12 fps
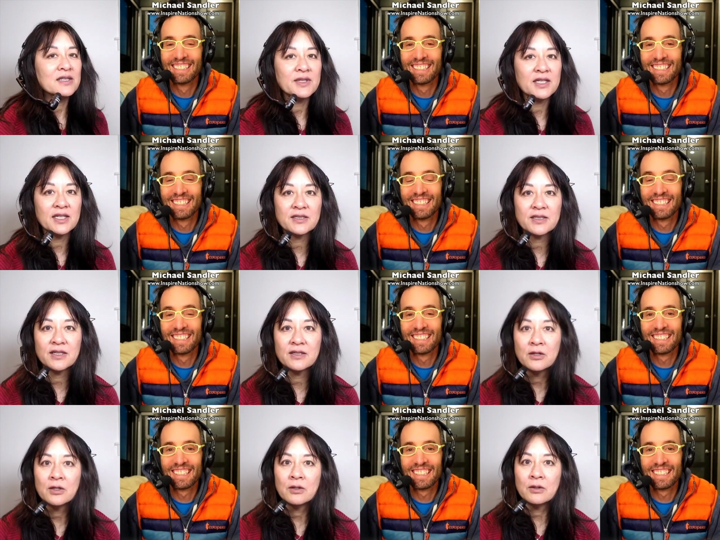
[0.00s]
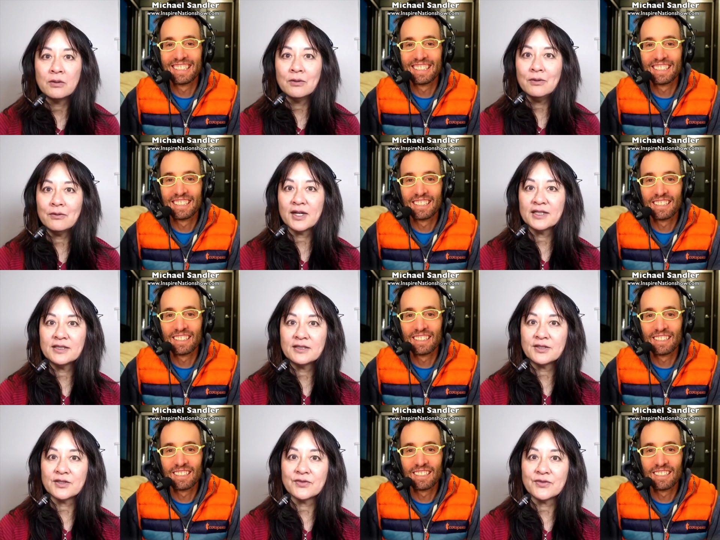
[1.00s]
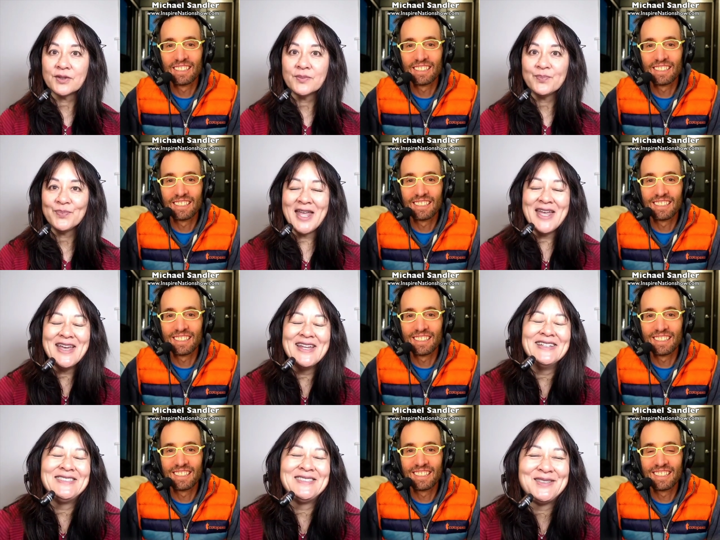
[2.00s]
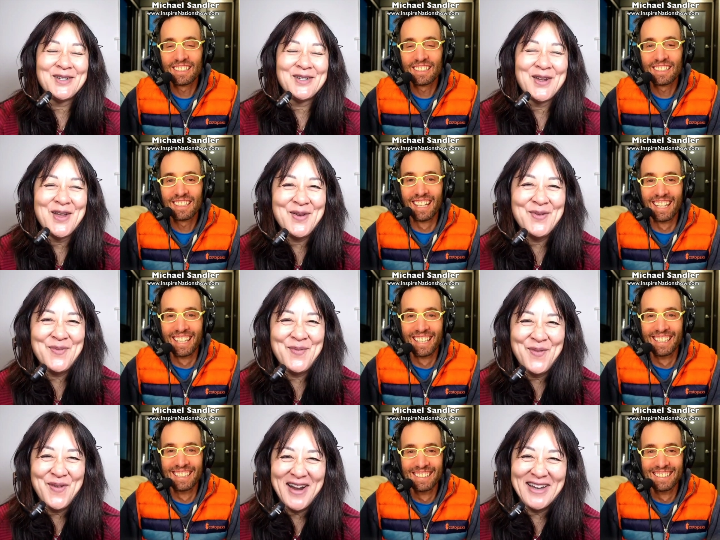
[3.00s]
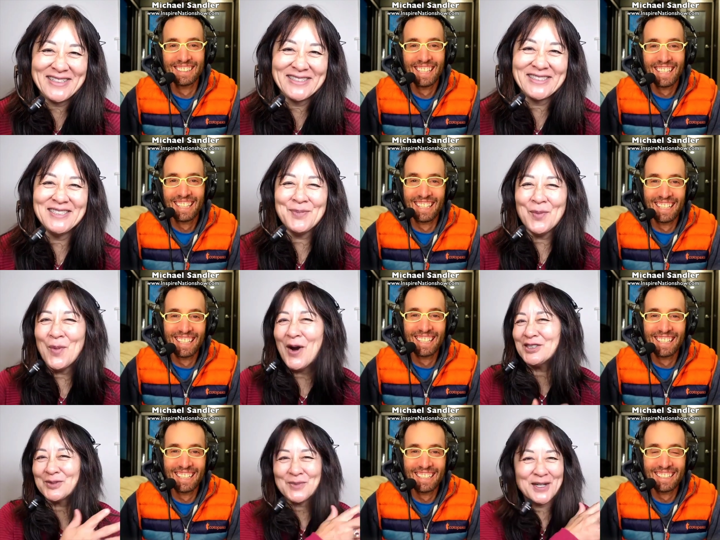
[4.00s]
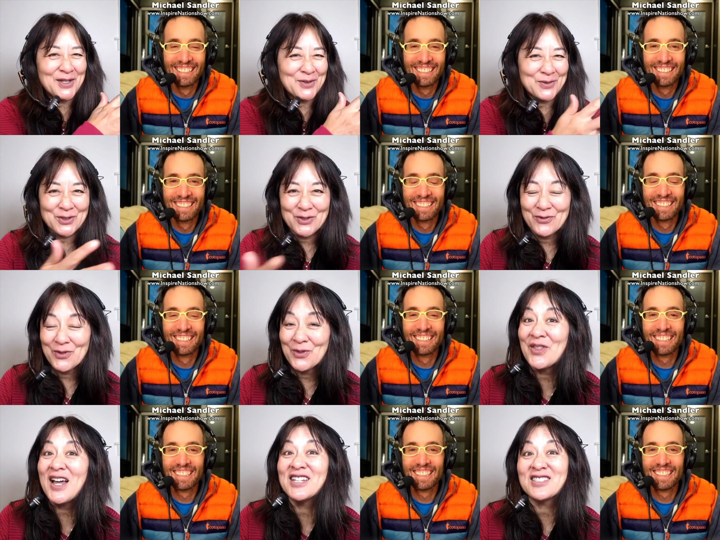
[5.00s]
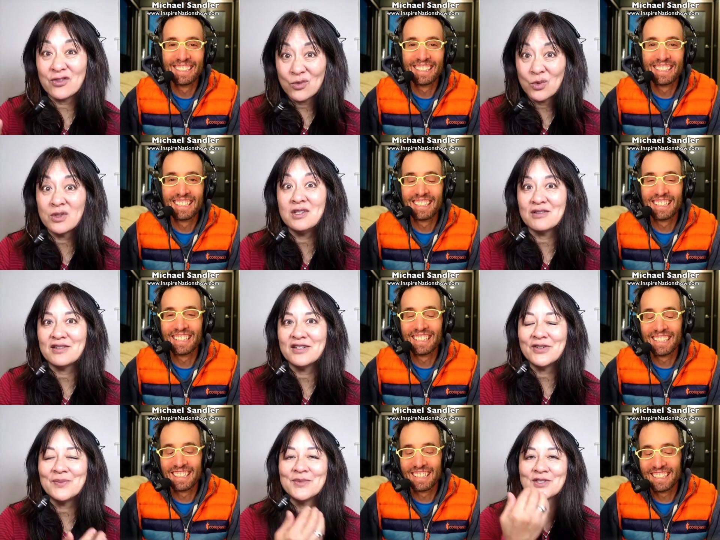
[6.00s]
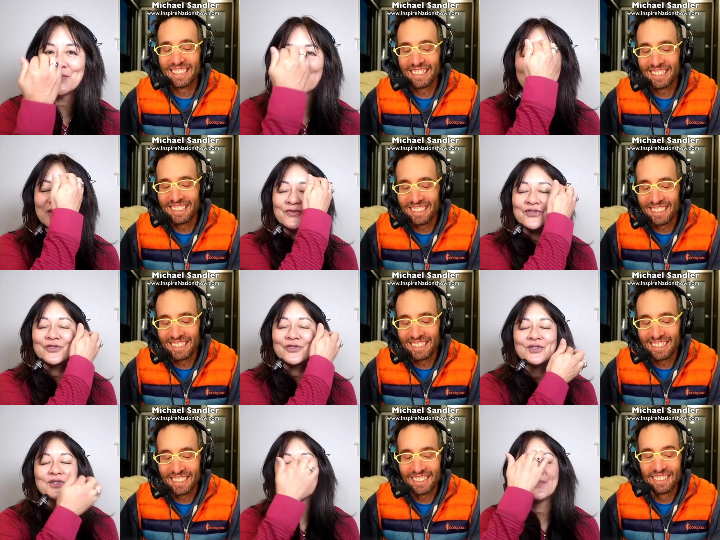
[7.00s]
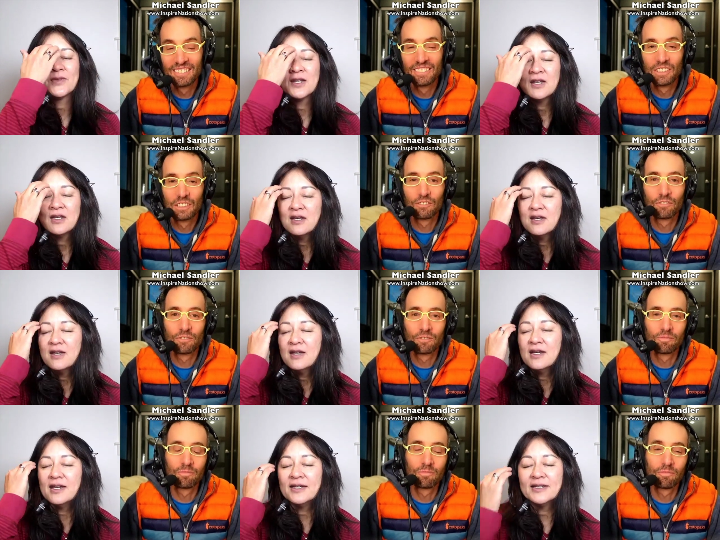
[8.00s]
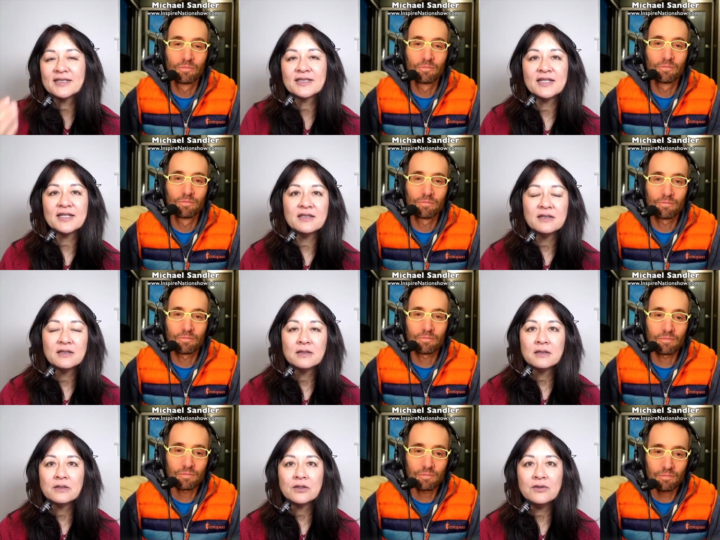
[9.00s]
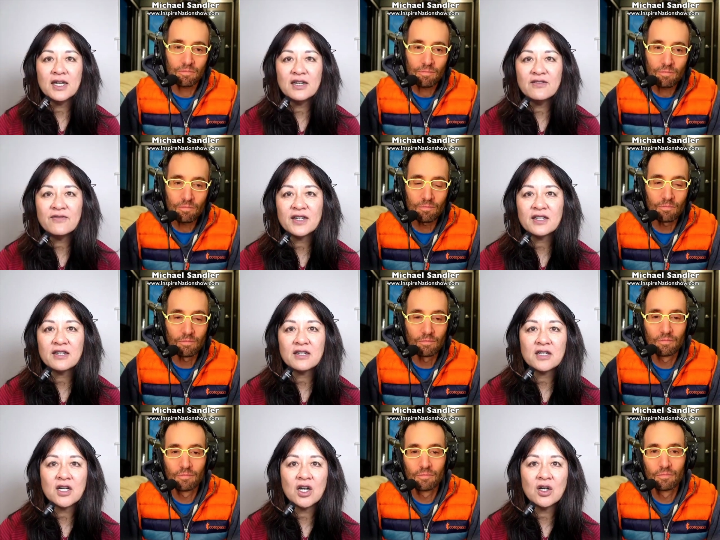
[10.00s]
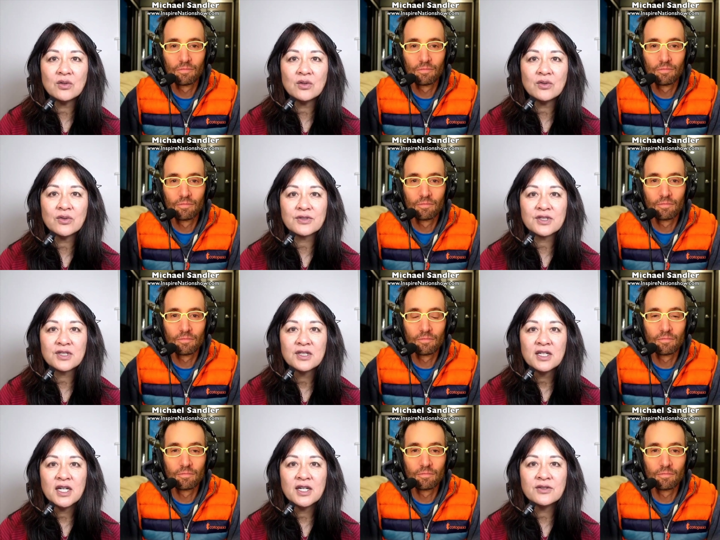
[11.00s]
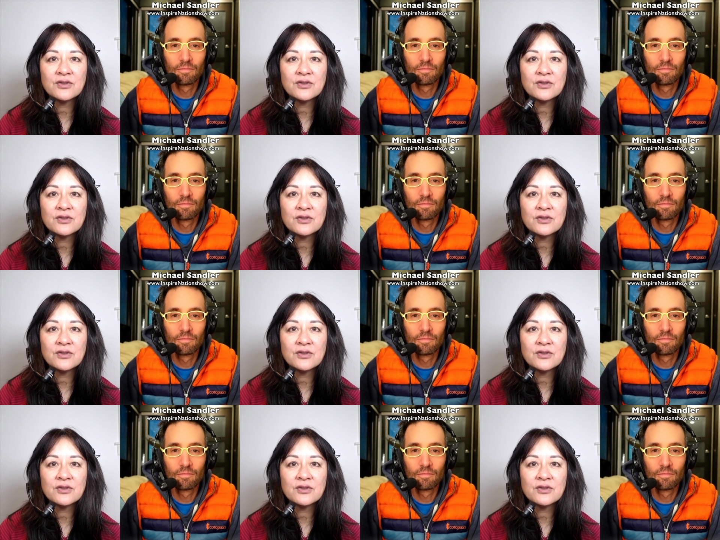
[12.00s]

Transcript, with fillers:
Speaker 1: at me and he said, "Oh, that's different." I said, "What?" Because he's been watching my energy through the last through a year. I've almost been with him for a year. And he said, "You have like colors and